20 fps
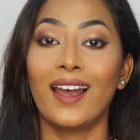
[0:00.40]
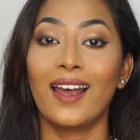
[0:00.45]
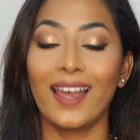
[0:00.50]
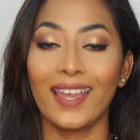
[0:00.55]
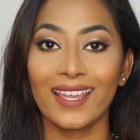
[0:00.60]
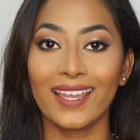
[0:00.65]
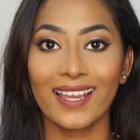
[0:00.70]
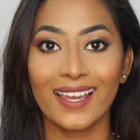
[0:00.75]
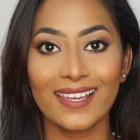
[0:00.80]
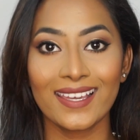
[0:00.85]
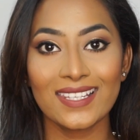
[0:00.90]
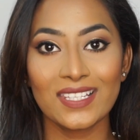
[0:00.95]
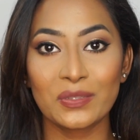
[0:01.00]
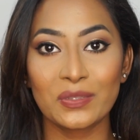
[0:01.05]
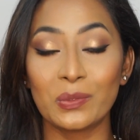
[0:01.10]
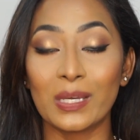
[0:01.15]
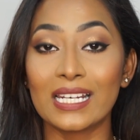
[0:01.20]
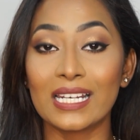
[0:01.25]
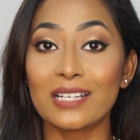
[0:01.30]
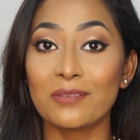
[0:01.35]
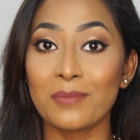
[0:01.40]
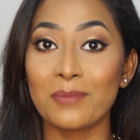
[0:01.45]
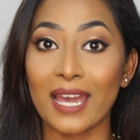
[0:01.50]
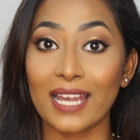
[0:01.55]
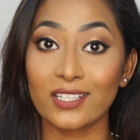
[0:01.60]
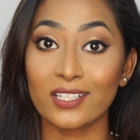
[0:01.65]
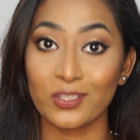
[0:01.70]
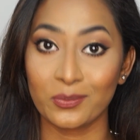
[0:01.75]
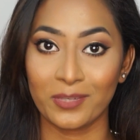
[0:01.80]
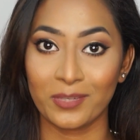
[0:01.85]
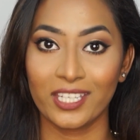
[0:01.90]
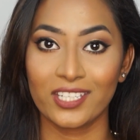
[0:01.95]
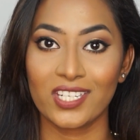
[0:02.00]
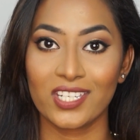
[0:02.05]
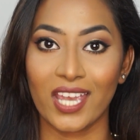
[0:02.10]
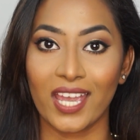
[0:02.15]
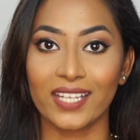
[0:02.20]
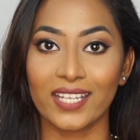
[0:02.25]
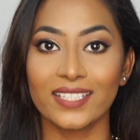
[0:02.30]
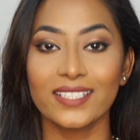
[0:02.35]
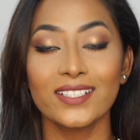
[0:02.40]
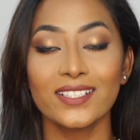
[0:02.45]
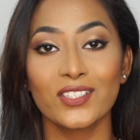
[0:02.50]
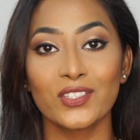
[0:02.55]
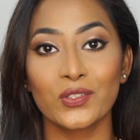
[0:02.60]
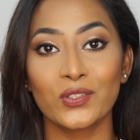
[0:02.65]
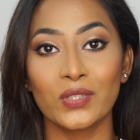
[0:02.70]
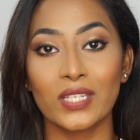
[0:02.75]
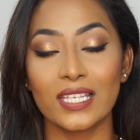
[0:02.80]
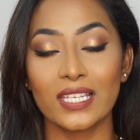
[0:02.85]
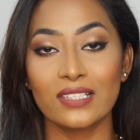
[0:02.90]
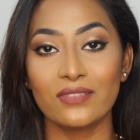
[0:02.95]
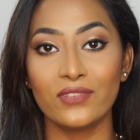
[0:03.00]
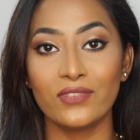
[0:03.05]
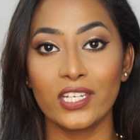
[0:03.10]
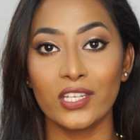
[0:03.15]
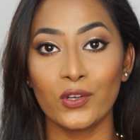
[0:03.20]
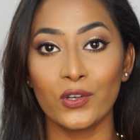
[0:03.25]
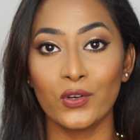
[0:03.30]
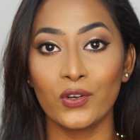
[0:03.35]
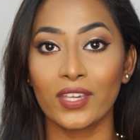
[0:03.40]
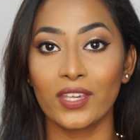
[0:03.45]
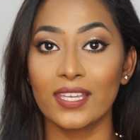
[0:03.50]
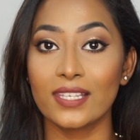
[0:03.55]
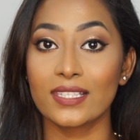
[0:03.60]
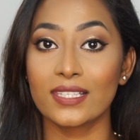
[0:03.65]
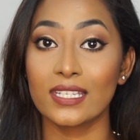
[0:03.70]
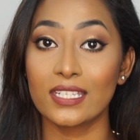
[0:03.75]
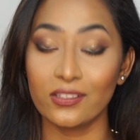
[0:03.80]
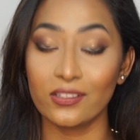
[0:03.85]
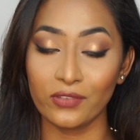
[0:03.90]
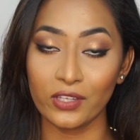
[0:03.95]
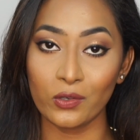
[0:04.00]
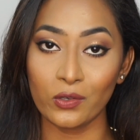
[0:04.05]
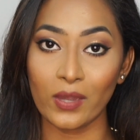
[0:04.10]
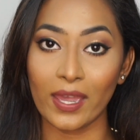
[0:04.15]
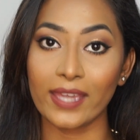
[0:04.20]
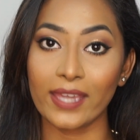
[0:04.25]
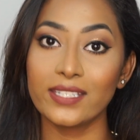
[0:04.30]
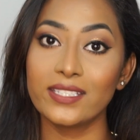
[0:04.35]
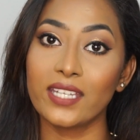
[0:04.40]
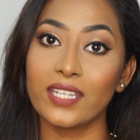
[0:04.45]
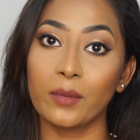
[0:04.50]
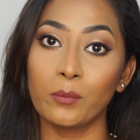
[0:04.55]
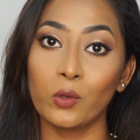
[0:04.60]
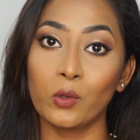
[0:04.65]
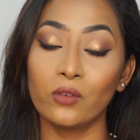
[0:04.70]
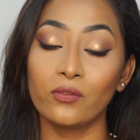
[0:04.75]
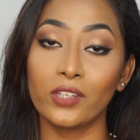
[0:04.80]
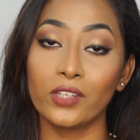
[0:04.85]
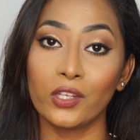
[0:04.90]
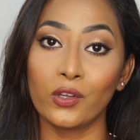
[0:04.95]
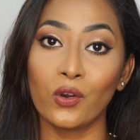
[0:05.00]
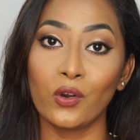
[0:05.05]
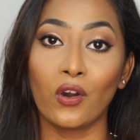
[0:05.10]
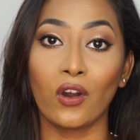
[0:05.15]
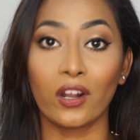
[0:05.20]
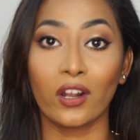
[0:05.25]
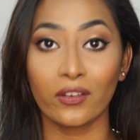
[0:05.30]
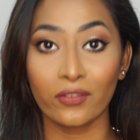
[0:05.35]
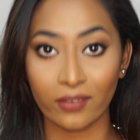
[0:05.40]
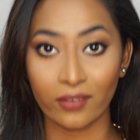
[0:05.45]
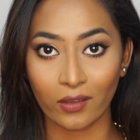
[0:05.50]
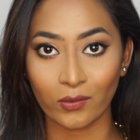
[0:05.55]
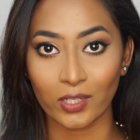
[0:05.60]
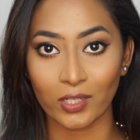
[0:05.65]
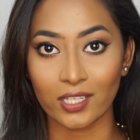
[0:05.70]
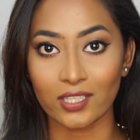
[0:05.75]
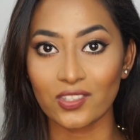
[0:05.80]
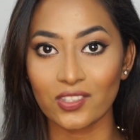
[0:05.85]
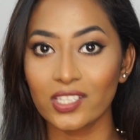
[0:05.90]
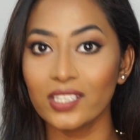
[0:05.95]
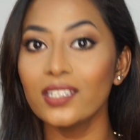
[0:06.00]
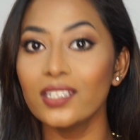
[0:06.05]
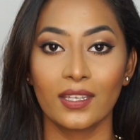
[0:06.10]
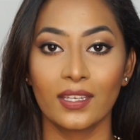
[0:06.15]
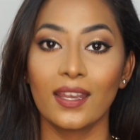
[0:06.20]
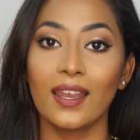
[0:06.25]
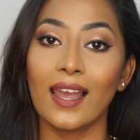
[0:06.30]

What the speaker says: Hi guys, welcome back to my channel. So today's video is a review and demo video on a foundation.